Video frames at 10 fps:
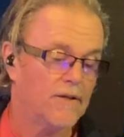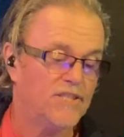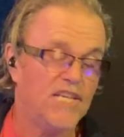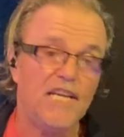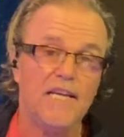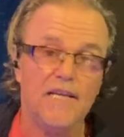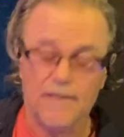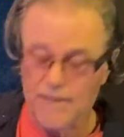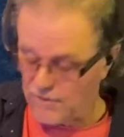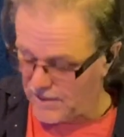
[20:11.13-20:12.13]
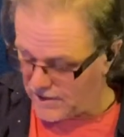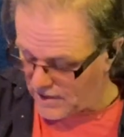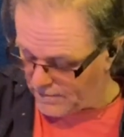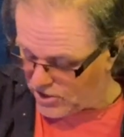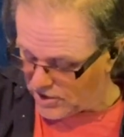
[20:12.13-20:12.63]
D. Now
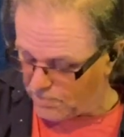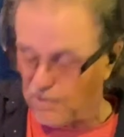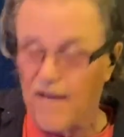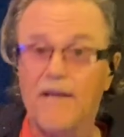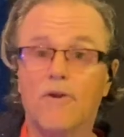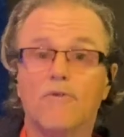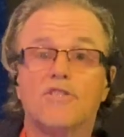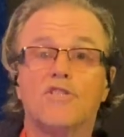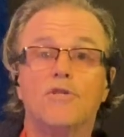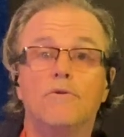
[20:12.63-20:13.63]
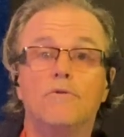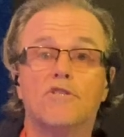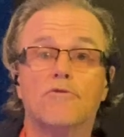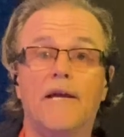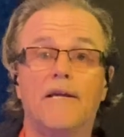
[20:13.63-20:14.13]
I'm just playing those 2
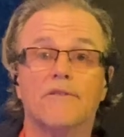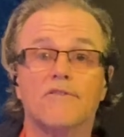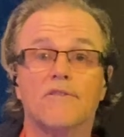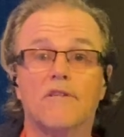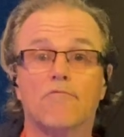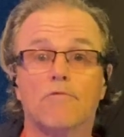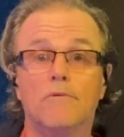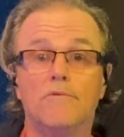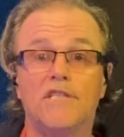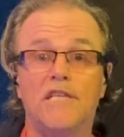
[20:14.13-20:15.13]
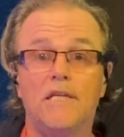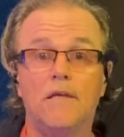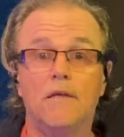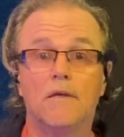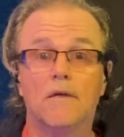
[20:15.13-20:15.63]
strings, the root D
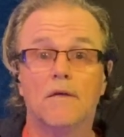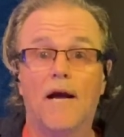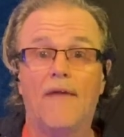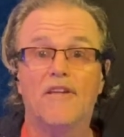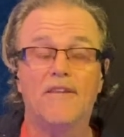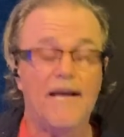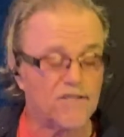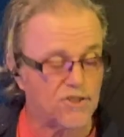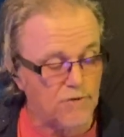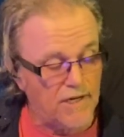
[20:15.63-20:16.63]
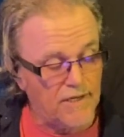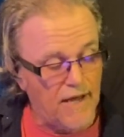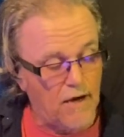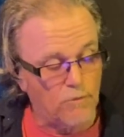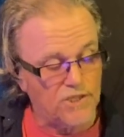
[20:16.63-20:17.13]
and the next string
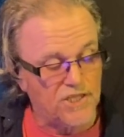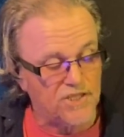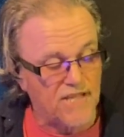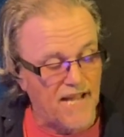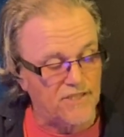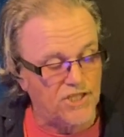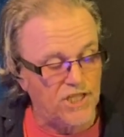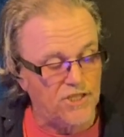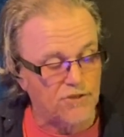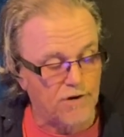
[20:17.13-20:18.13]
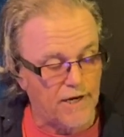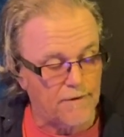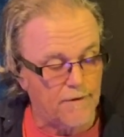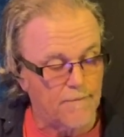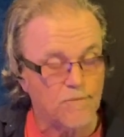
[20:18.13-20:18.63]
down, which is that G
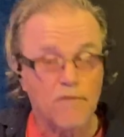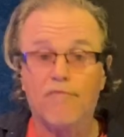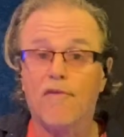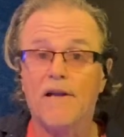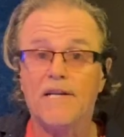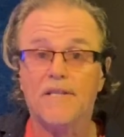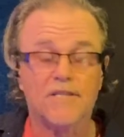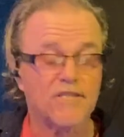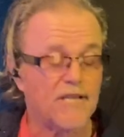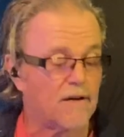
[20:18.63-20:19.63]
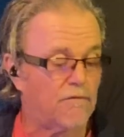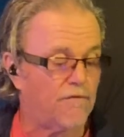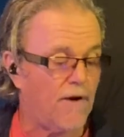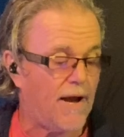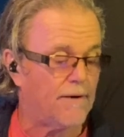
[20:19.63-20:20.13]
string, fretted at the 2nd
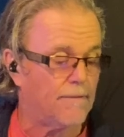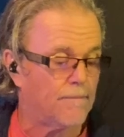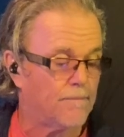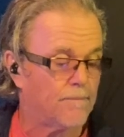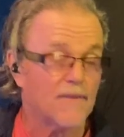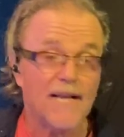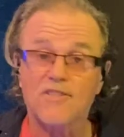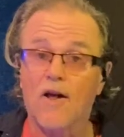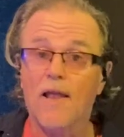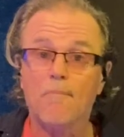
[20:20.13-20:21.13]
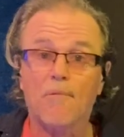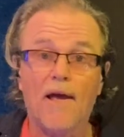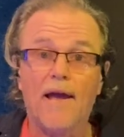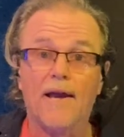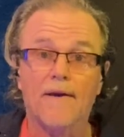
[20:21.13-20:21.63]
fret. That's all I'm
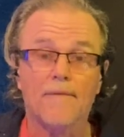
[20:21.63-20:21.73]
playing.